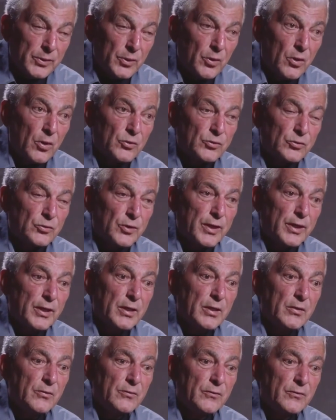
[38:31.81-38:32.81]
But they also
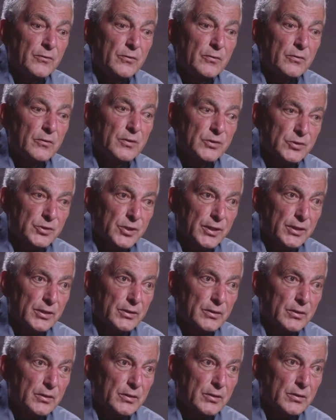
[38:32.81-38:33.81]
have a
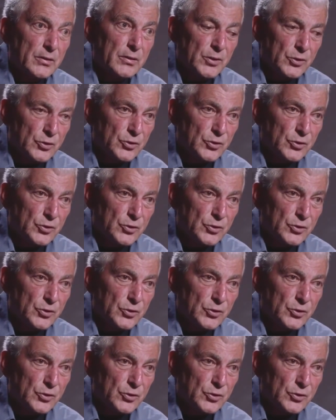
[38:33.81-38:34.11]
second